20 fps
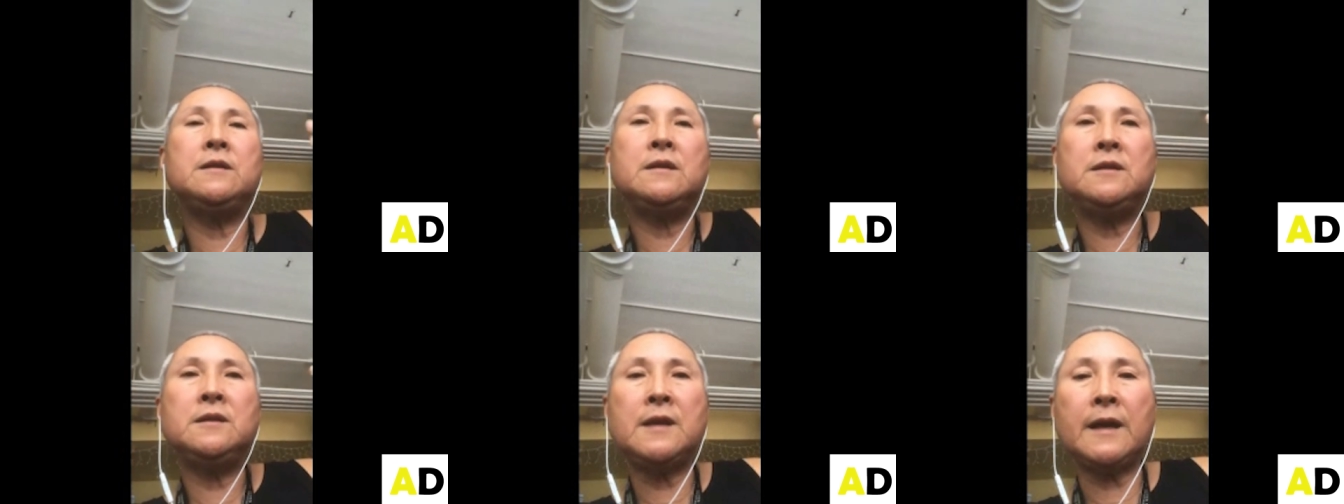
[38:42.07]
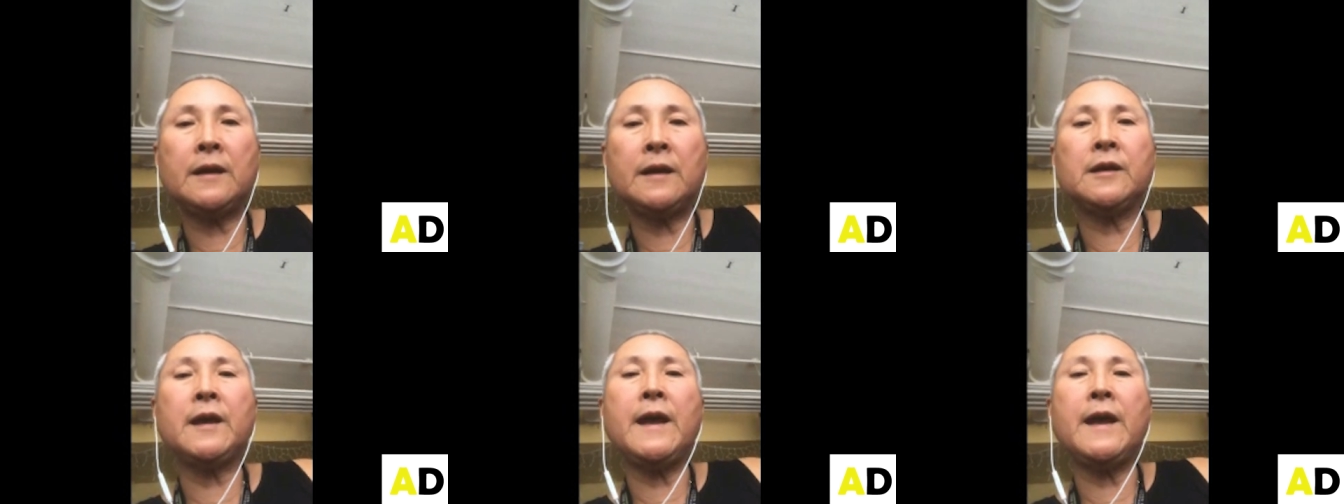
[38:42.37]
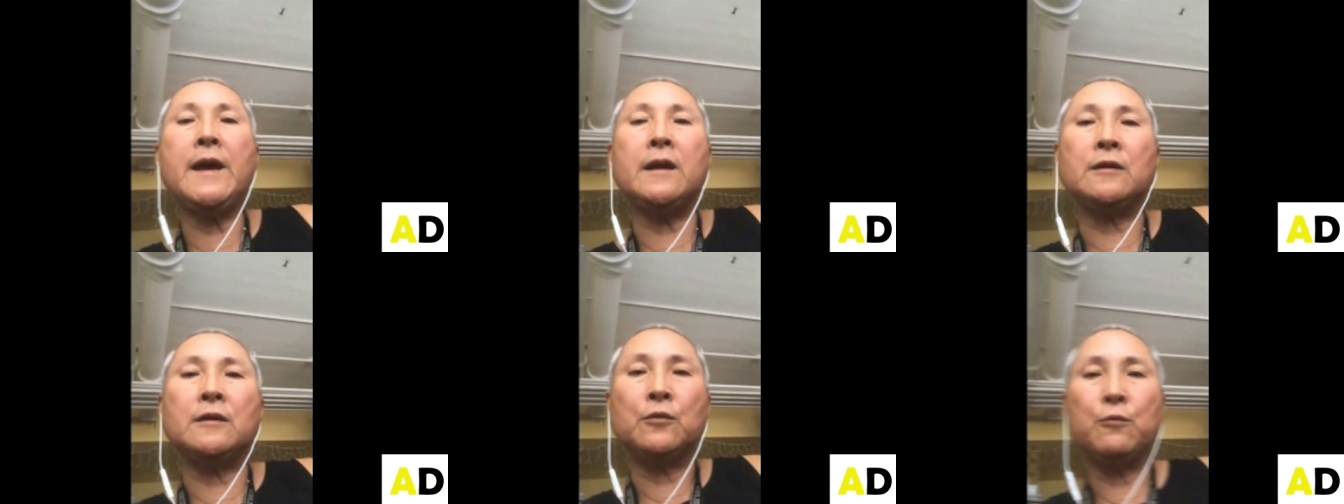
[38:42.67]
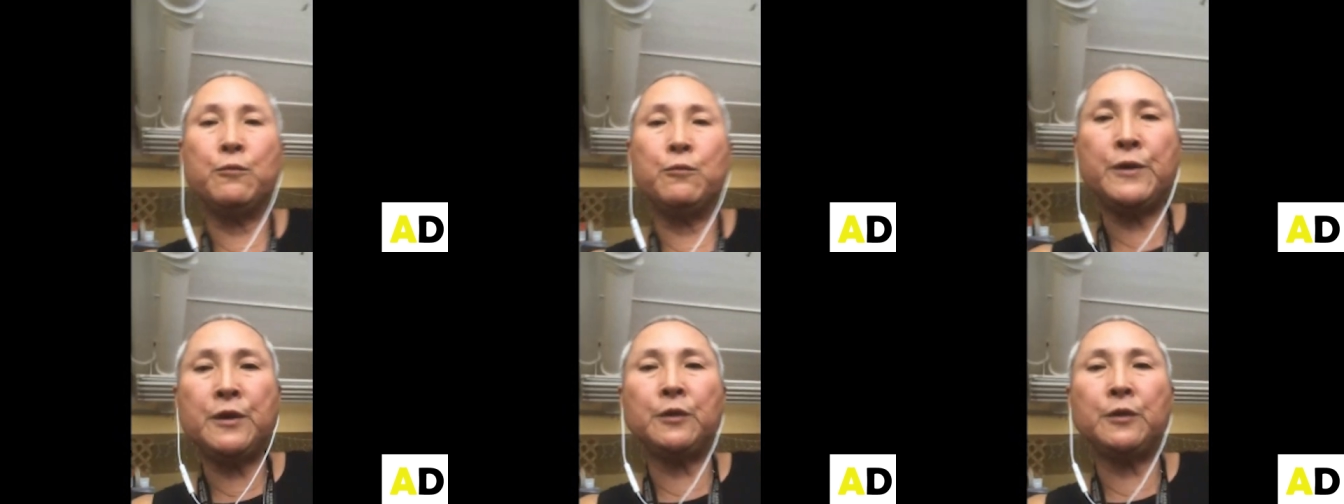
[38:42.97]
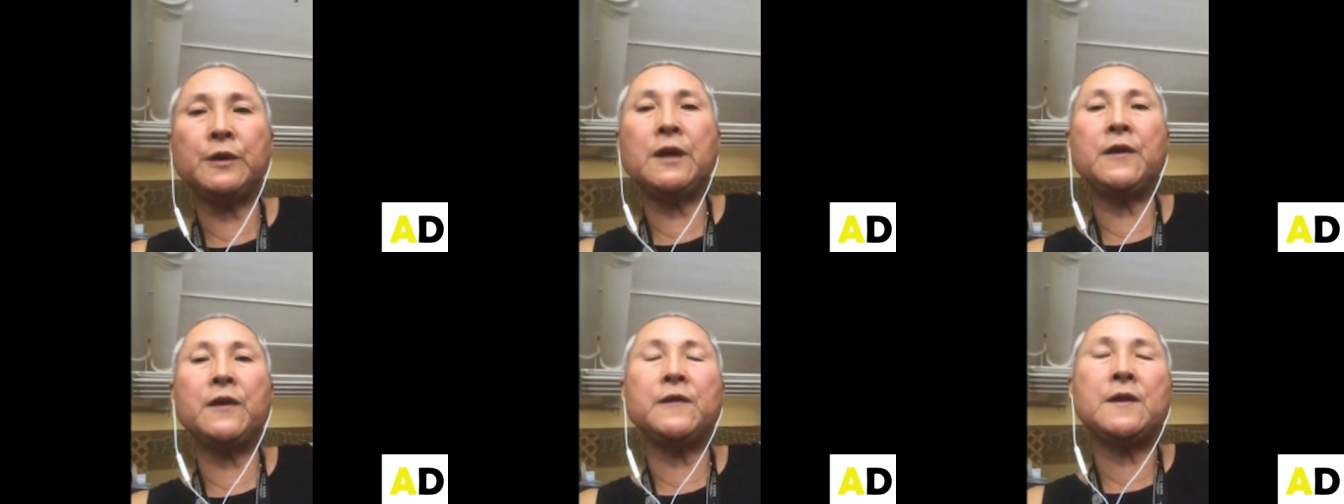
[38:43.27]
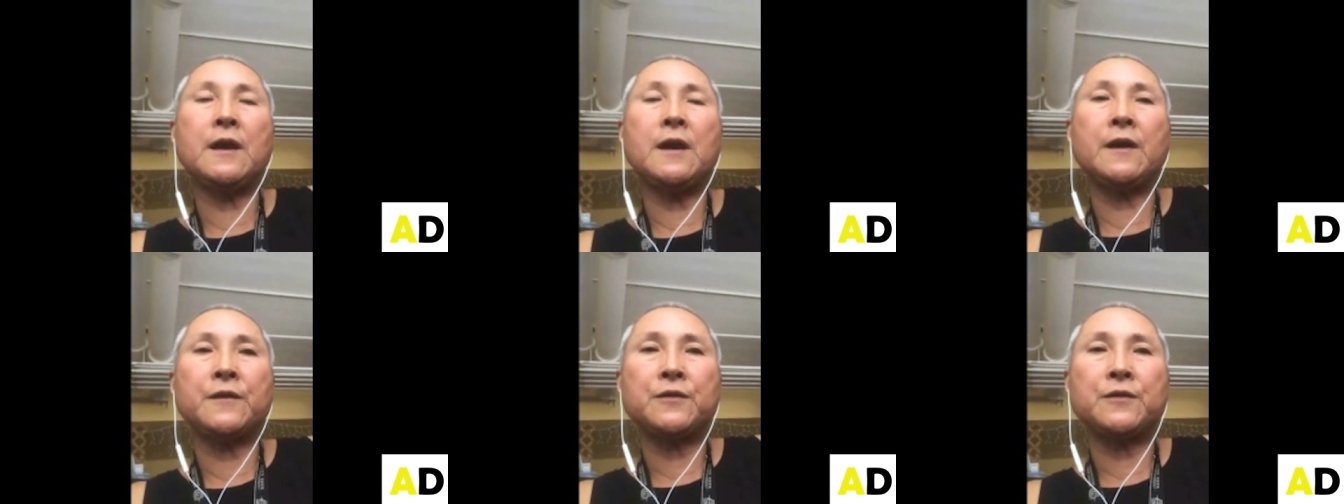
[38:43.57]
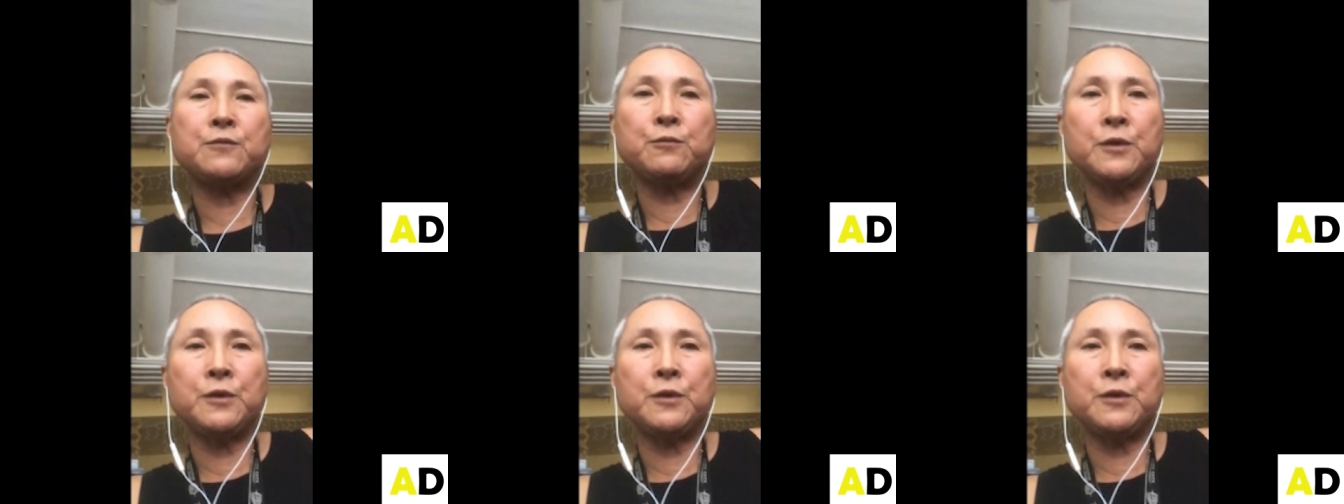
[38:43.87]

yet again, we don't exist,